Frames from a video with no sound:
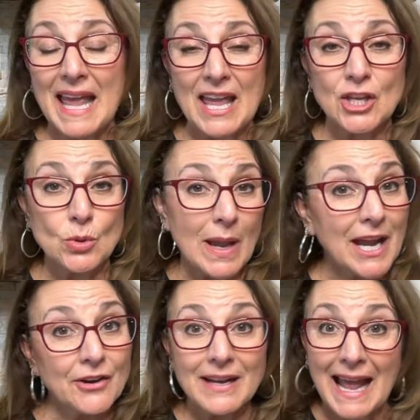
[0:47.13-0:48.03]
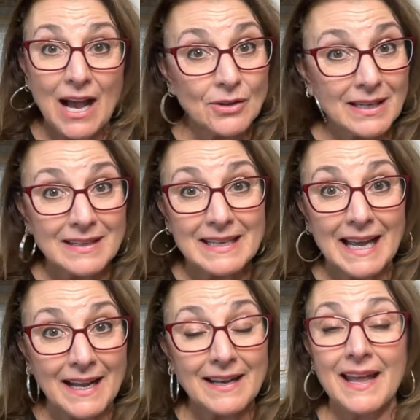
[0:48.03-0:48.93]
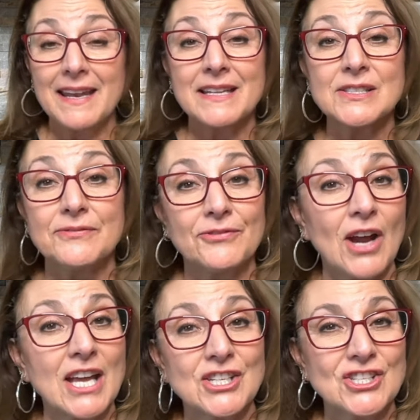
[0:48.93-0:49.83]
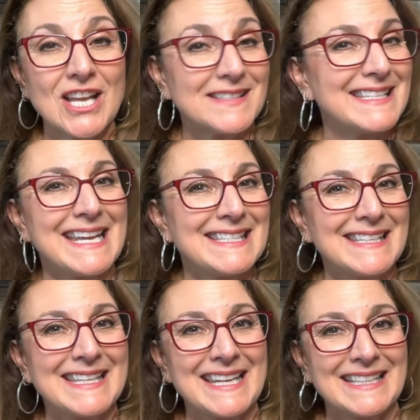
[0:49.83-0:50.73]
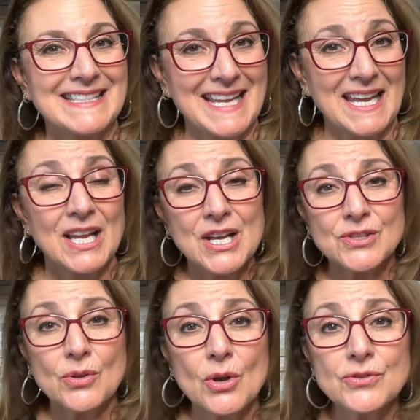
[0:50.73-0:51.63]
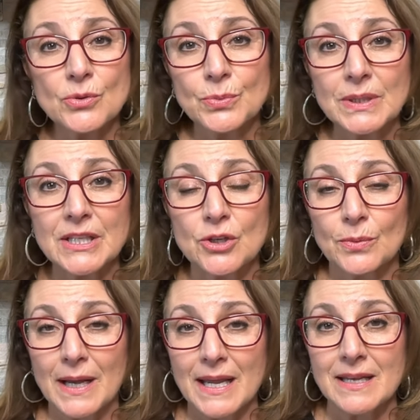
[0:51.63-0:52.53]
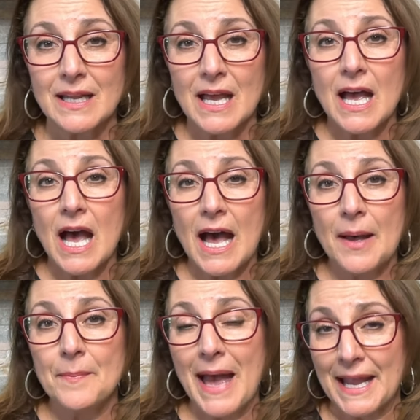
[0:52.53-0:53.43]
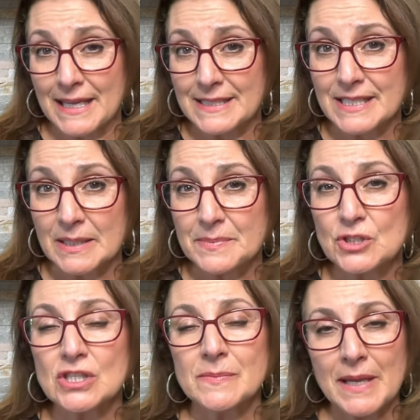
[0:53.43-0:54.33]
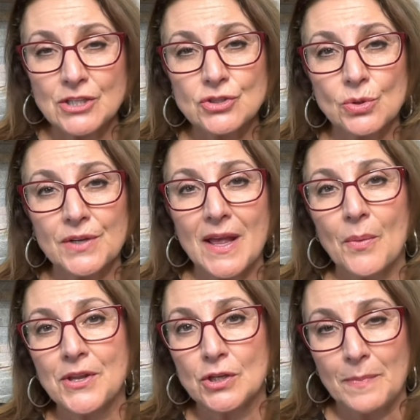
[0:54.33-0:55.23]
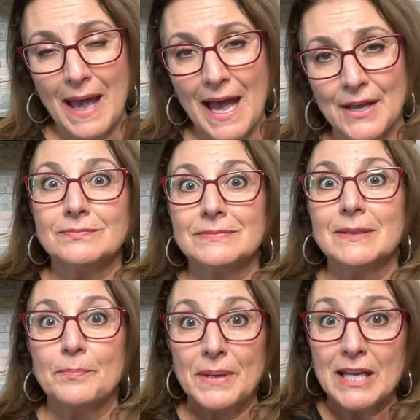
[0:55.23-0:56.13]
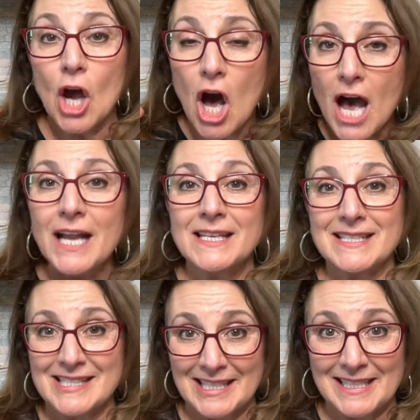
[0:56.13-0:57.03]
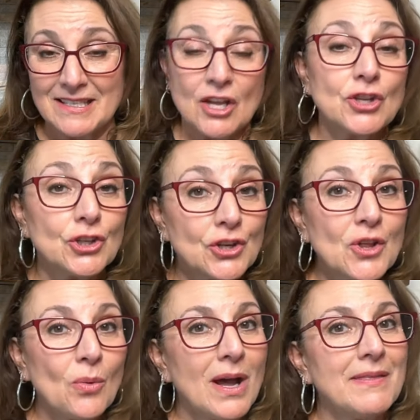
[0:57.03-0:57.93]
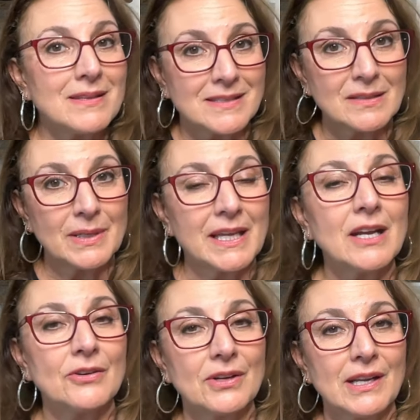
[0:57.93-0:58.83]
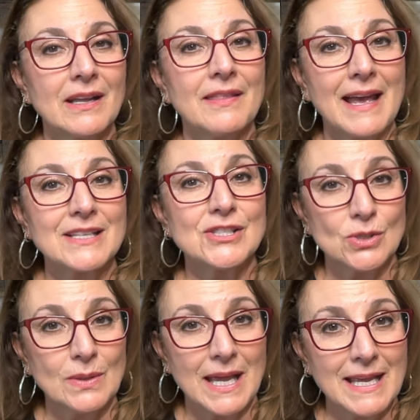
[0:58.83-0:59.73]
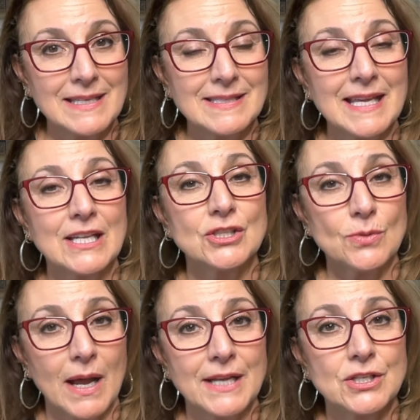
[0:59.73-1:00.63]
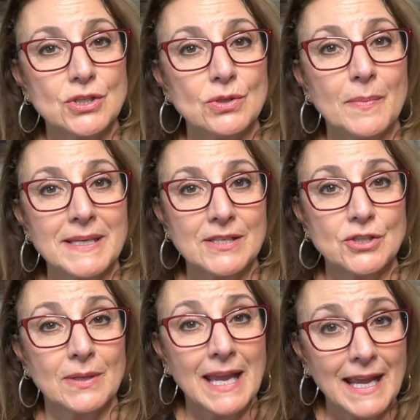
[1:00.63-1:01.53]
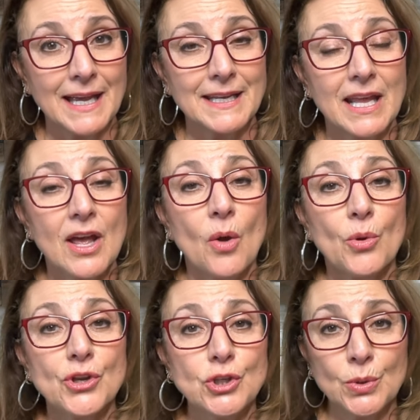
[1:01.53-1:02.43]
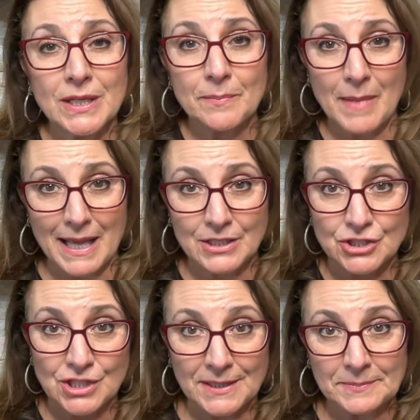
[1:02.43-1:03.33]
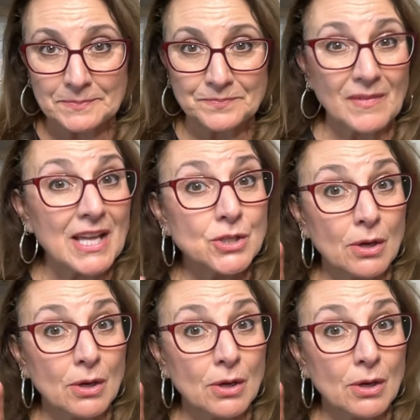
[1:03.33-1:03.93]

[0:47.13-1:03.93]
you air it out at night and it's fresh as a daisy the next day. So those are really great packing tips. Just make sure that when you pack, be cognizant that you're the one that's going to be carrying that suitcase and try to do the best that you can where you can manage it. And